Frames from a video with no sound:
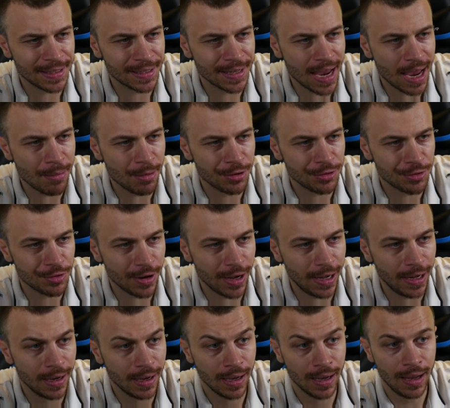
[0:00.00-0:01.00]

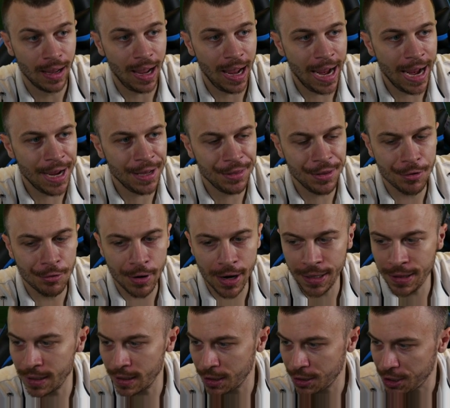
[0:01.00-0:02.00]
chemistry, 80
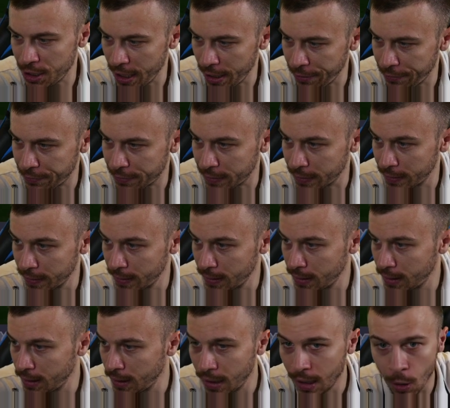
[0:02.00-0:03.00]
rating achieved.
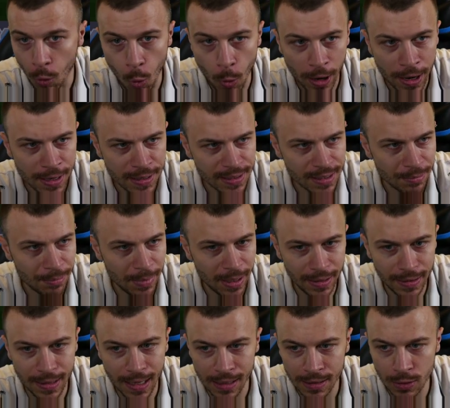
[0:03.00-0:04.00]
We can
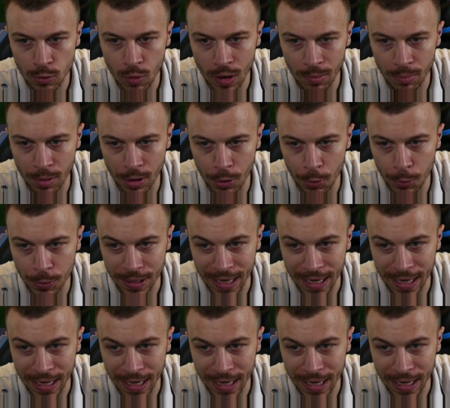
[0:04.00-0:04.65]
submit that squad, bros,